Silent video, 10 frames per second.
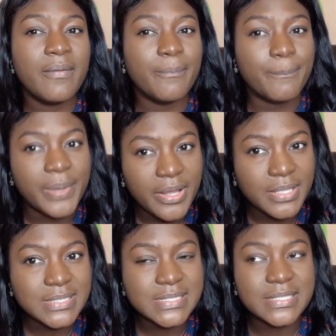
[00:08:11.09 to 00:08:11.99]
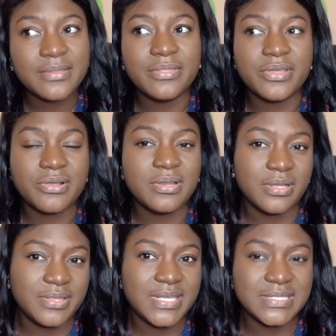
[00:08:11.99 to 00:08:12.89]
But there are a
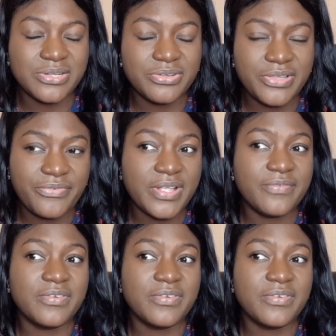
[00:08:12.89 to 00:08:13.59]
lot of things that are different.